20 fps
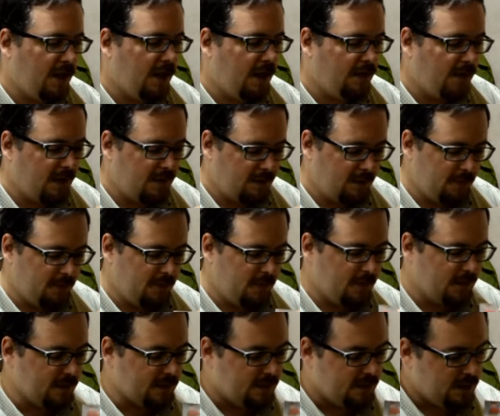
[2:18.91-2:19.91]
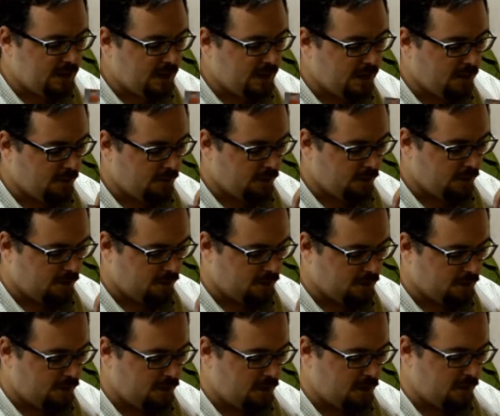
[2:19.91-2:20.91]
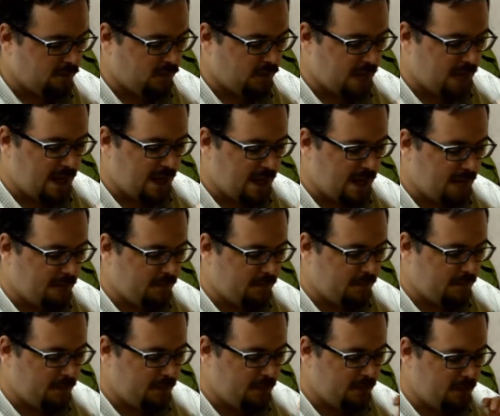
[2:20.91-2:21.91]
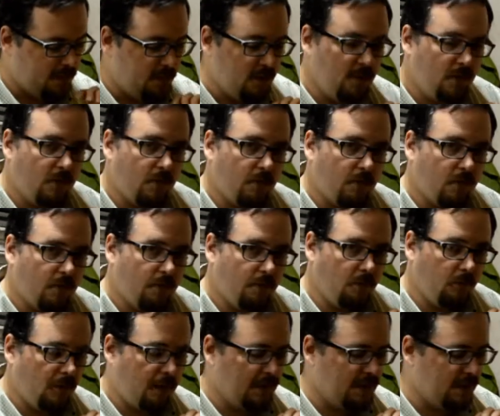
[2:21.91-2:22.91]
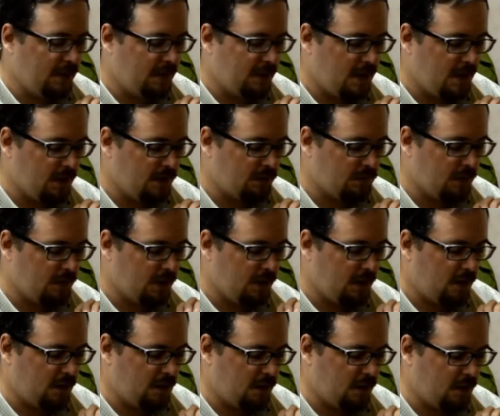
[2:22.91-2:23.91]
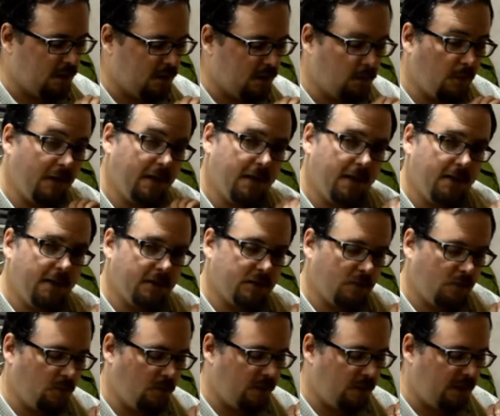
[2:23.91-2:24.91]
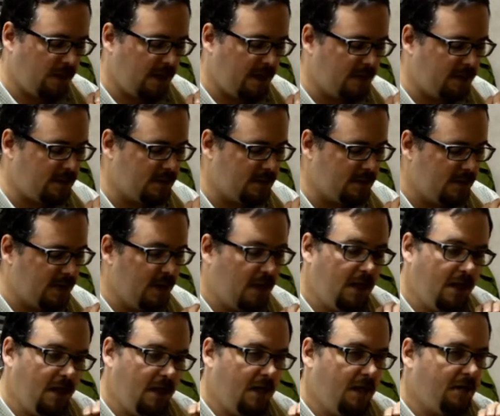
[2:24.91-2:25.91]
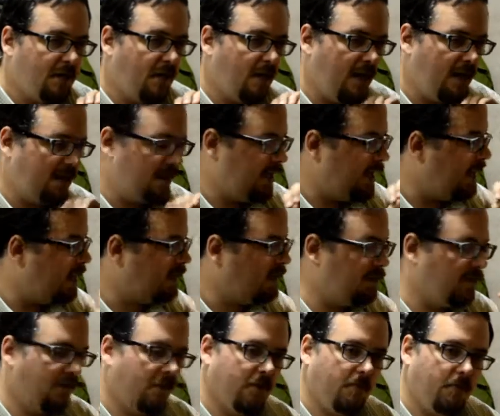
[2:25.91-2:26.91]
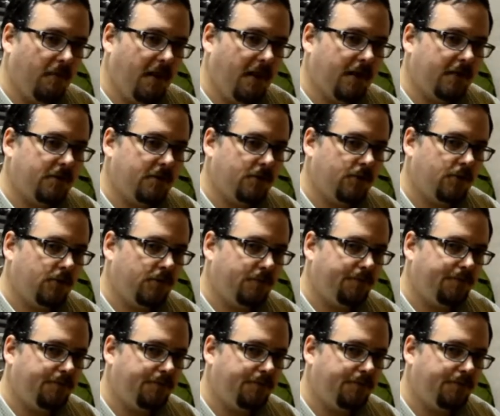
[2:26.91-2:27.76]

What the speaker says: And then you can see here where there's a bit of a gap or a break in the colors where the gradient isn't real nice. They then take their mix